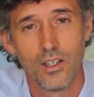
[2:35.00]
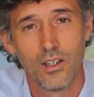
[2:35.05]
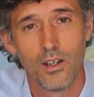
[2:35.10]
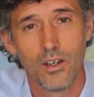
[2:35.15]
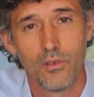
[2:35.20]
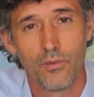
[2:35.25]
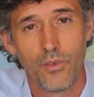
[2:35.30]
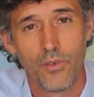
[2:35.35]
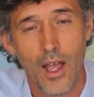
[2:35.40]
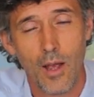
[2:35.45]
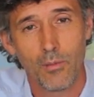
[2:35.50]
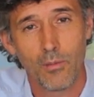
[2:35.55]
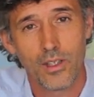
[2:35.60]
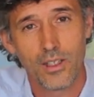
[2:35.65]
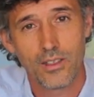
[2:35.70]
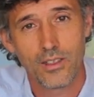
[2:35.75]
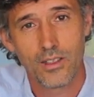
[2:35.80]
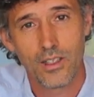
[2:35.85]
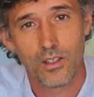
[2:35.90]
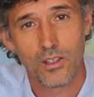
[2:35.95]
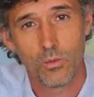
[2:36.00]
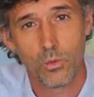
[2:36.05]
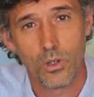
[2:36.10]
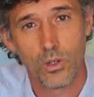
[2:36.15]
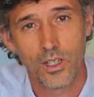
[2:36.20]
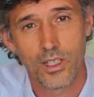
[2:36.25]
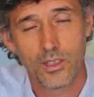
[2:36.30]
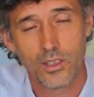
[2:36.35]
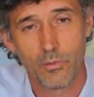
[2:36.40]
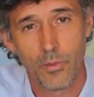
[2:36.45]
of families that
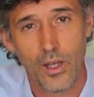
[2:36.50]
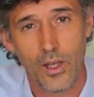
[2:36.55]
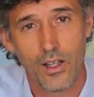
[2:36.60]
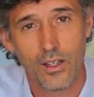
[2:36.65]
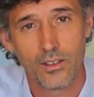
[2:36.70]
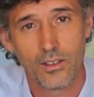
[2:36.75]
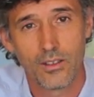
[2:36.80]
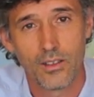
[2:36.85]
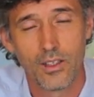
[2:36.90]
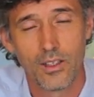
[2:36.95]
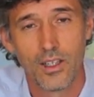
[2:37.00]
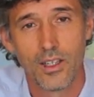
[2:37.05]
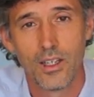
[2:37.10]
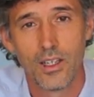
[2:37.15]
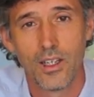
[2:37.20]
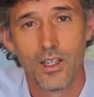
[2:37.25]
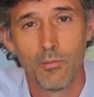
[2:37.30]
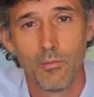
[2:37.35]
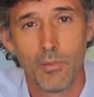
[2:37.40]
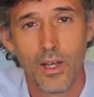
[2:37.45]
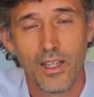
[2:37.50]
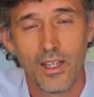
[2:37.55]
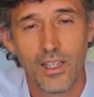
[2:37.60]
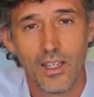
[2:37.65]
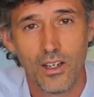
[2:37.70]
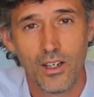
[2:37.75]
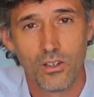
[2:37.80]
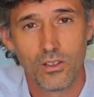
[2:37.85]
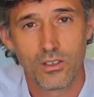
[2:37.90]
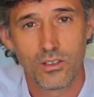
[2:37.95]
were expelled many
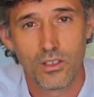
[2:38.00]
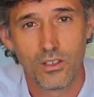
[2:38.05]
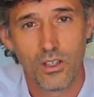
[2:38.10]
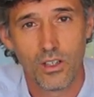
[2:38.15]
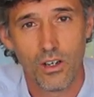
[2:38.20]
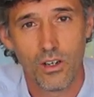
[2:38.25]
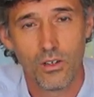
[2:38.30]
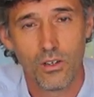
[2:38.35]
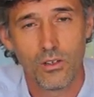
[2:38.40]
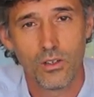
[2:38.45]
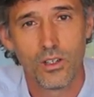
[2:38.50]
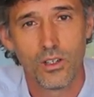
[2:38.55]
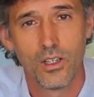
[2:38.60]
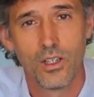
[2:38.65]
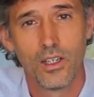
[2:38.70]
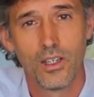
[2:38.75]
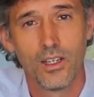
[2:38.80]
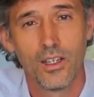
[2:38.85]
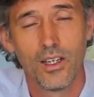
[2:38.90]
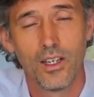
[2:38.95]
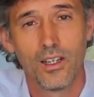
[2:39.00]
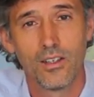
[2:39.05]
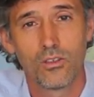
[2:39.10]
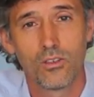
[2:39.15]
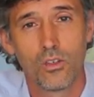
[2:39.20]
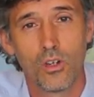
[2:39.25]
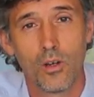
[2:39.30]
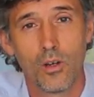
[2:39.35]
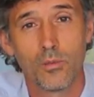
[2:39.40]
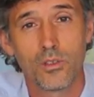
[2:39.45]
years ago.
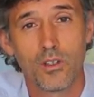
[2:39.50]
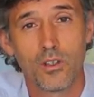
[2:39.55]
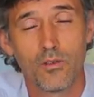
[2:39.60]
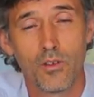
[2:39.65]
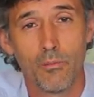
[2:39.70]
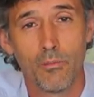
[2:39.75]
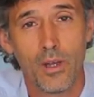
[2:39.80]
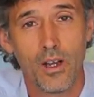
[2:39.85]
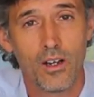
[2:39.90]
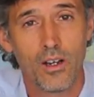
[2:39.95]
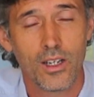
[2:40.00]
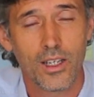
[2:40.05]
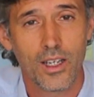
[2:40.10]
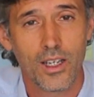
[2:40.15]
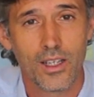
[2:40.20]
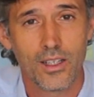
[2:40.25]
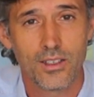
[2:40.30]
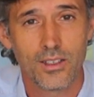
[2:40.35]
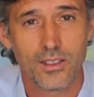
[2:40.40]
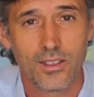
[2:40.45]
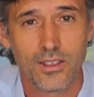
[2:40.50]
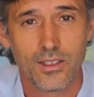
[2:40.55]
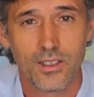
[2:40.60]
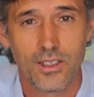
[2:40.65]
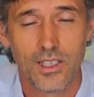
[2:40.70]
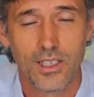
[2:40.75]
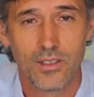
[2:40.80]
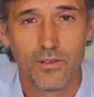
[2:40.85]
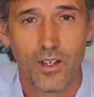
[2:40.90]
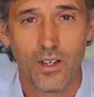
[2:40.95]
In terms of Americans,
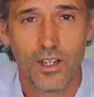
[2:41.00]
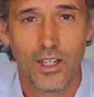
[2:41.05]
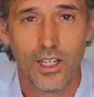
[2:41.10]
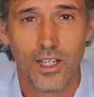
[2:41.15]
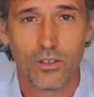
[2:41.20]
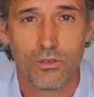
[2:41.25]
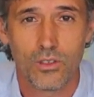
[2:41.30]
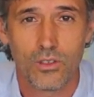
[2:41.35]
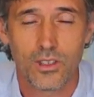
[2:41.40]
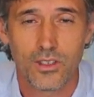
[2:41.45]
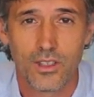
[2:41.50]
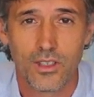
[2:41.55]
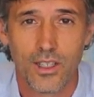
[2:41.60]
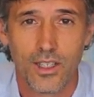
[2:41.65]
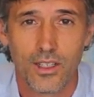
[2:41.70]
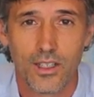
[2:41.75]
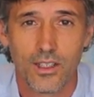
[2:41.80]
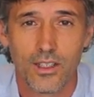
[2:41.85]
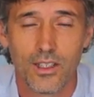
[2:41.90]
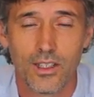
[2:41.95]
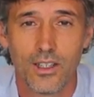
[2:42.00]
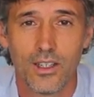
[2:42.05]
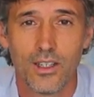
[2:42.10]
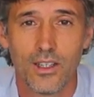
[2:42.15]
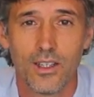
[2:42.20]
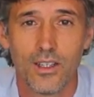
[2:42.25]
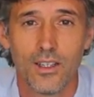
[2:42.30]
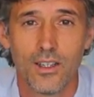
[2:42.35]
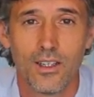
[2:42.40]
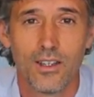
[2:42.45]
it's very interesting
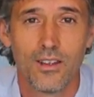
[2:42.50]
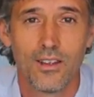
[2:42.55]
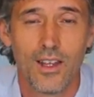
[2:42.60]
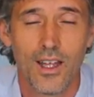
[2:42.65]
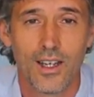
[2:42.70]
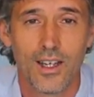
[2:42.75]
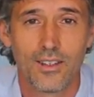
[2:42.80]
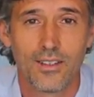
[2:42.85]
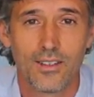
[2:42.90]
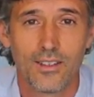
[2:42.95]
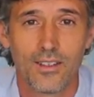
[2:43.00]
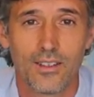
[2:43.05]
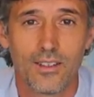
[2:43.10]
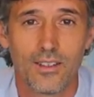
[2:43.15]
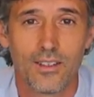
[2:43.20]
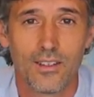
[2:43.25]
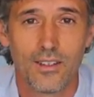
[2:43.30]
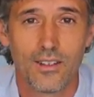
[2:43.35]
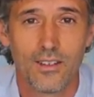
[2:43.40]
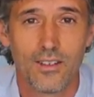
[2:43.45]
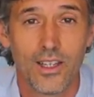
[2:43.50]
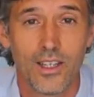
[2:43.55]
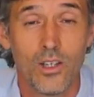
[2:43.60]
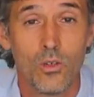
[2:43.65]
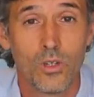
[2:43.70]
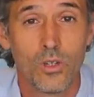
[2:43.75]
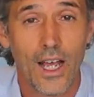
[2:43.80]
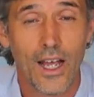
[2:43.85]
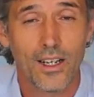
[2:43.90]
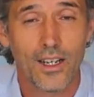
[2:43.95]
that the
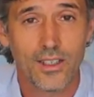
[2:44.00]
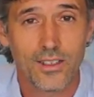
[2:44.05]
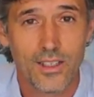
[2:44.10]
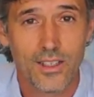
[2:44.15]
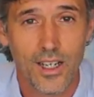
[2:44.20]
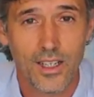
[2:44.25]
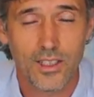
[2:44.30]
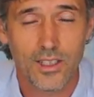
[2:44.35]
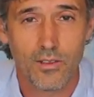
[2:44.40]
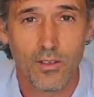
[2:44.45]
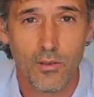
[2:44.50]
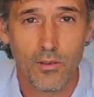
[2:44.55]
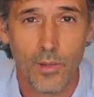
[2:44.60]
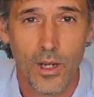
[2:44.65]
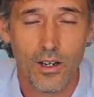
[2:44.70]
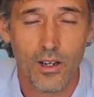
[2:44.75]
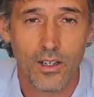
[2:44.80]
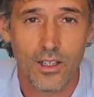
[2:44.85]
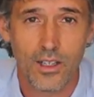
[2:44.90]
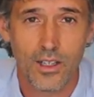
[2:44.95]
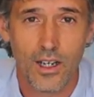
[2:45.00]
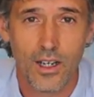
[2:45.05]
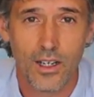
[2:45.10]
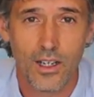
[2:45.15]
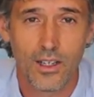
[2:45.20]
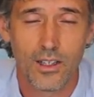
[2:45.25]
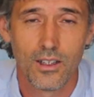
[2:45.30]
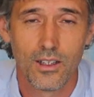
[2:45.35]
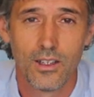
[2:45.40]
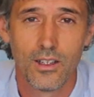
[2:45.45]
United States of
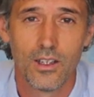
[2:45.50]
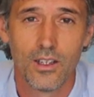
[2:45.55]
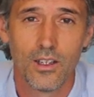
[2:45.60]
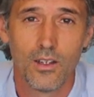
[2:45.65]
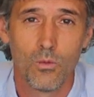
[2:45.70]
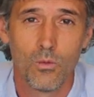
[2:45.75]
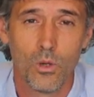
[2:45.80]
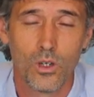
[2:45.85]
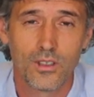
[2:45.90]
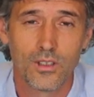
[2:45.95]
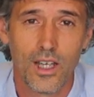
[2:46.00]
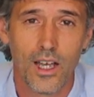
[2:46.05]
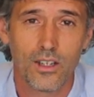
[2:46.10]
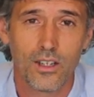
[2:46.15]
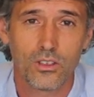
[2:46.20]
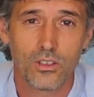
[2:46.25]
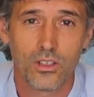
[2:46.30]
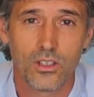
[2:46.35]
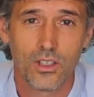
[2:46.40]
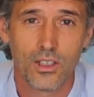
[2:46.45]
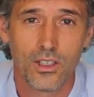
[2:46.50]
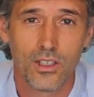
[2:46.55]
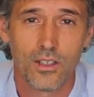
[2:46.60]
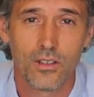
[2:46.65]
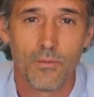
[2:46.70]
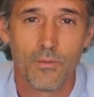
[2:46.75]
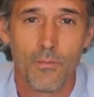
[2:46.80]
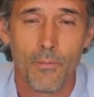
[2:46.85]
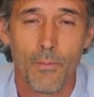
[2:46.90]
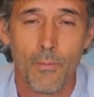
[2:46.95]
America was
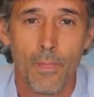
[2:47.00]
actually